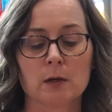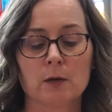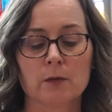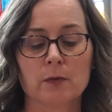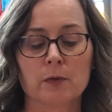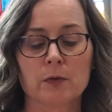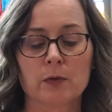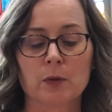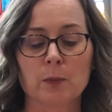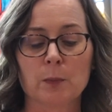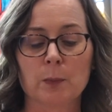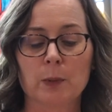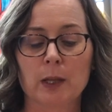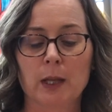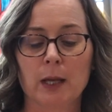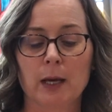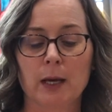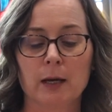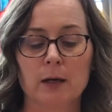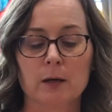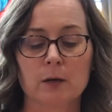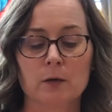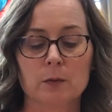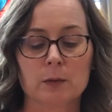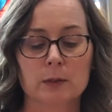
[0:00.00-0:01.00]
for the
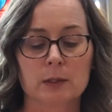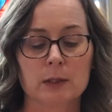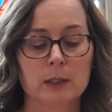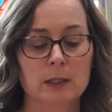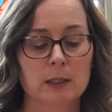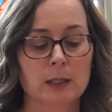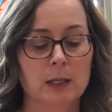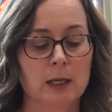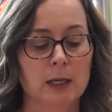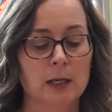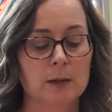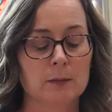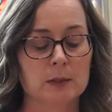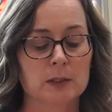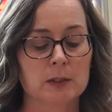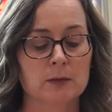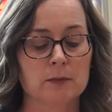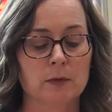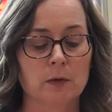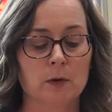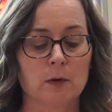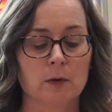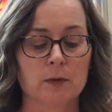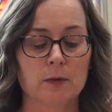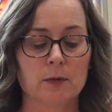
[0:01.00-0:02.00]
plaque with the names of
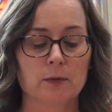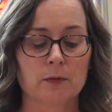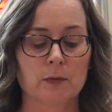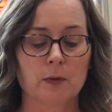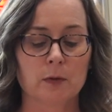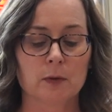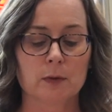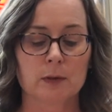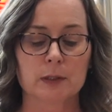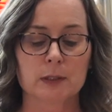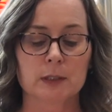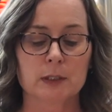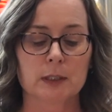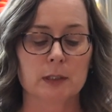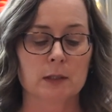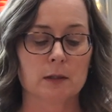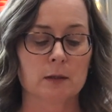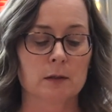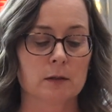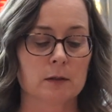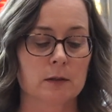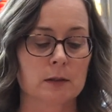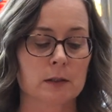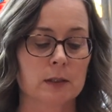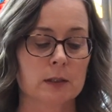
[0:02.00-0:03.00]
all the
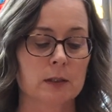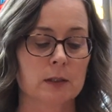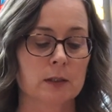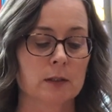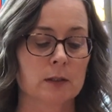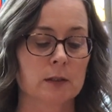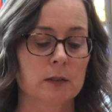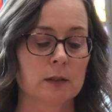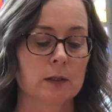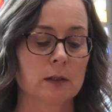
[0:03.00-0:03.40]
volunteers,